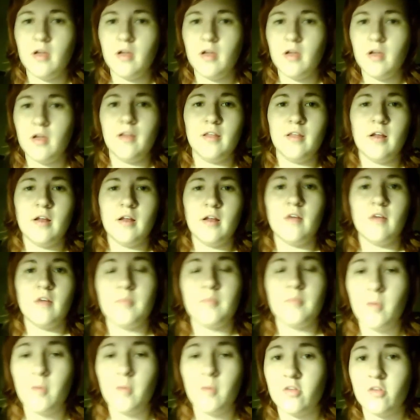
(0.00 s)
And then I've
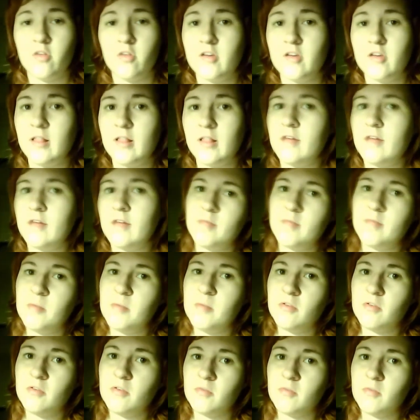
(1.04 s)
been watching a lot of people's